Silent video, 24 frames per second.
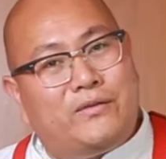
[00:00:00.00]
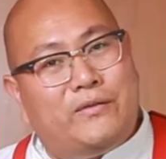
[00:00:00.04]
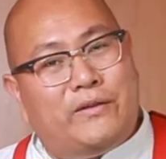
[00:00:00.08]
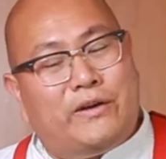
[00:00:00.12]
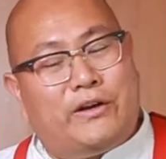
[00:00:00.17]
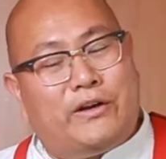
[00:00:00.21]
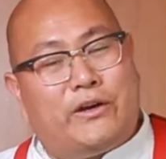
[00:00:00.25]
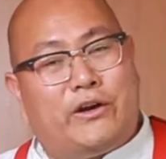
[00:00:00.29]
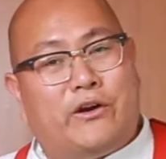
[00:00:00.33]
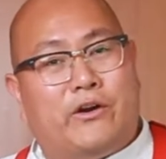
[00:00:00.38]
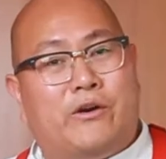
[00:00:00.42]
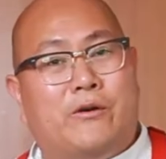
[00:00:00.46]

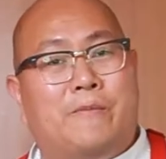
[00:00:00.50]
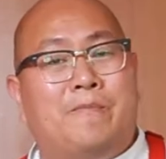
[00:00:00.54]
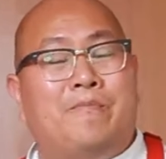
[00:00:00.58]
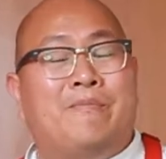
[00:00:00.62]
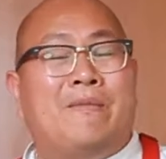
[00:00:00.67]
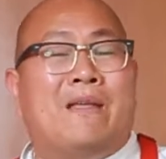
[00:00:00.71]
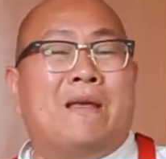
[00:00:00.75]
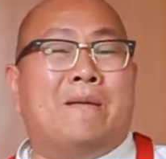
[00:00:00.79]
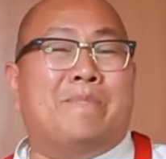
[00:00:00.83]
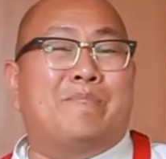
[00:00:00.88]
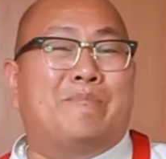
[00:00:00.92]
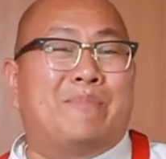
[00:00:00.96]
vinegar
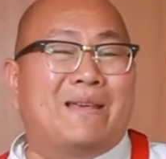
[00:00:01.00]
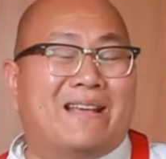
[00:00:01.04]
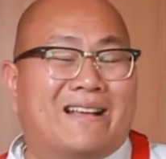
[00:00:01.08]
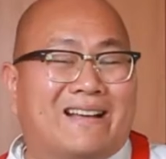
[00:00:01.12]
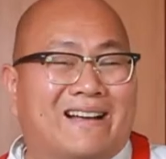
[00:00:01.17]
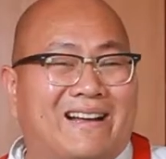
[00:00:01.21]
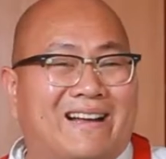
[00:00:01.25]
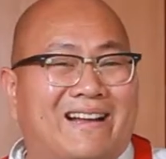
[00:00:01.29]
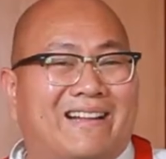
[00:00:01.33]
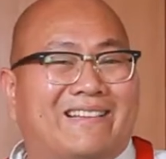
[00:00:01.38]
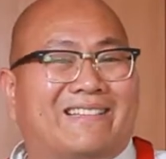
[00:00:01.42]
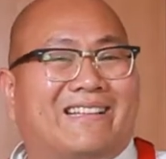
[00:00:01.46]

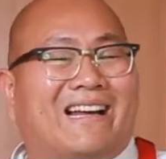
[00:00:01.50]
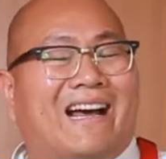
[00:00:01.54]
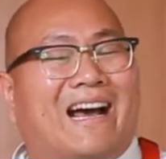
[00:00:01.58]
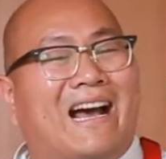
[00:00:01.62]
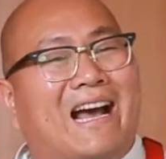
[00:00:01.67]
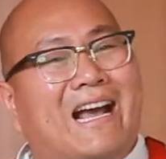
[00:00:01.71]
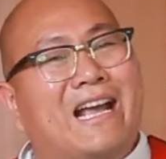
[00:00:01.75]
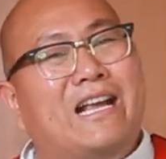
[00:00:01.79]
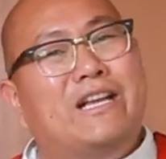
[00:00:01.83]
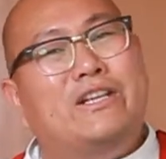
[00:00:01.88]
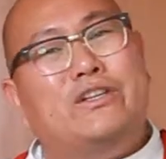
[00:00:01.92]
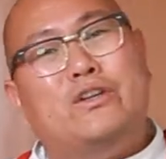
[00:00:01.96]
because
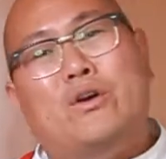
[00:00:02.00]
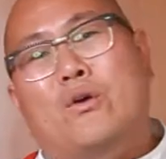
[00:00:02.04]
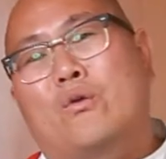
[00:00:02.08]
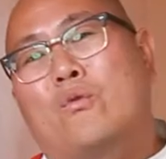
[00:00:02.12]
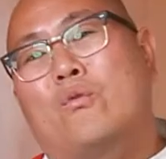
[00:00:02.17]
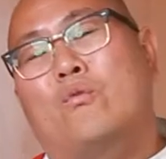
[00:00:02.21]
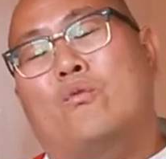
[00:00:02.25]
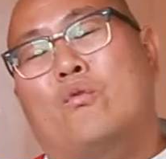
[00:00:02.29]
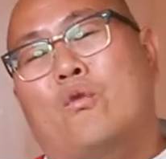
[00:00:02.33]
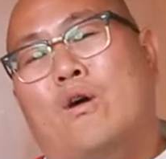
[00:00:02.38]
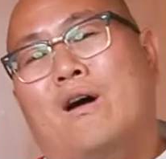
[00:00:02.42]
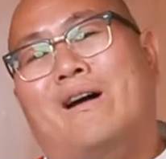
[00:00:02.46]
I don't
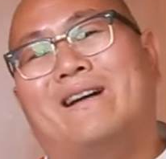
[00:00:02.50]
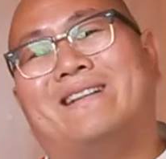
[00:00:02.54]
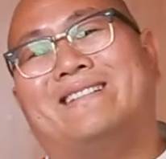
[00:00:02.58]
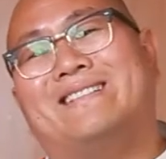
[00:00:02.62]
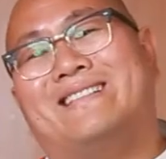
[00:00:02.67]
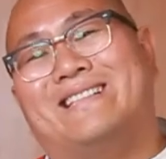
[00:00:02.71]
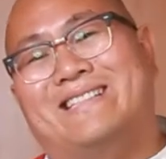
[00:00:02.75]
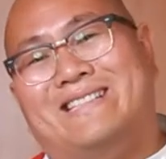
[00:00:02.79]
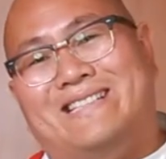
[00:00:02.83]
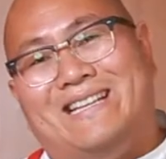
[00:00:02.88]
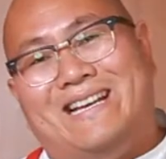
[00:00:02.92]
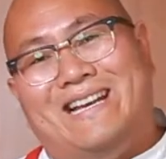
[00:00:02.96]
want
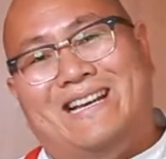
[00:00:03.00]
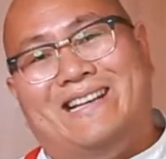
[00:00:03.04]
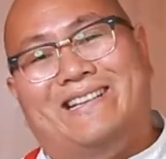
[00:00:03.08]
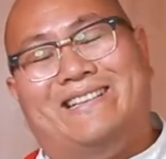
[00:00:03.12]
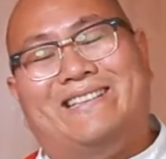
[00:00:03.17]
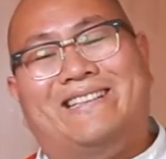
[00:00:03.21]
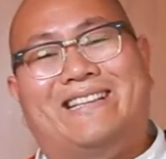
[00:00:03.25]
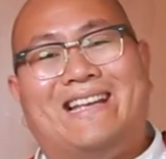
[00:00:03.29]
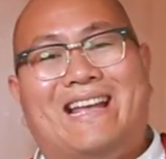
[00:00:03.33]
to taste